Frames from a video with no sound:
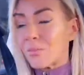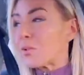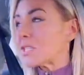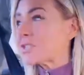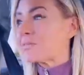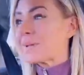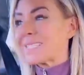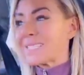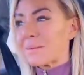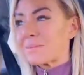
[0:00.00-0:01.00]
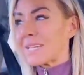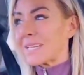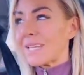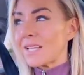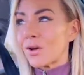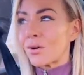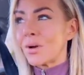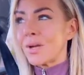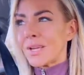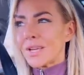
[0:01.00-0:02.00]
But once you've been adapted to
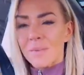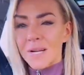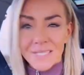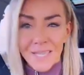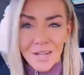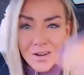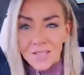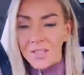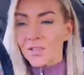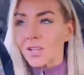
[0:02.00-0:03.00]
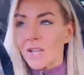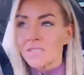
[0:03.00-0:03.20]
keto, your body's like, oh, that's all good.